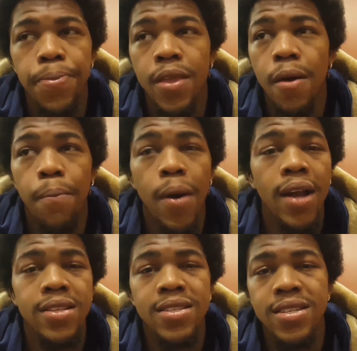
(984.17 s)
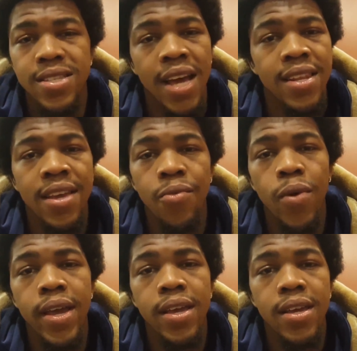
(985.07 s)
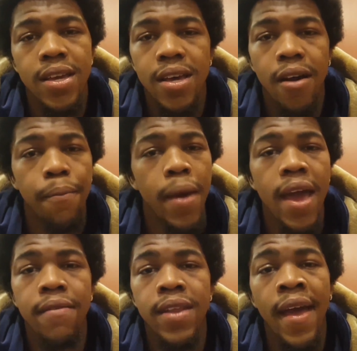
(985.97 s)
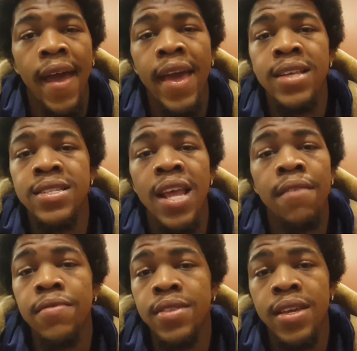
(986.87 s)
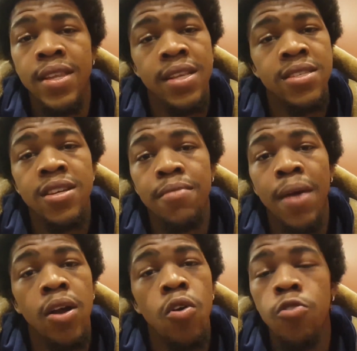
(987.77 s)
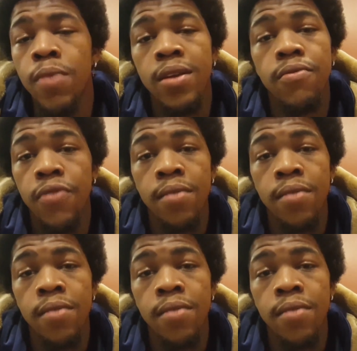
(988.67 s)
Politics got their way of having their hands in everything. They took my gold medal from me.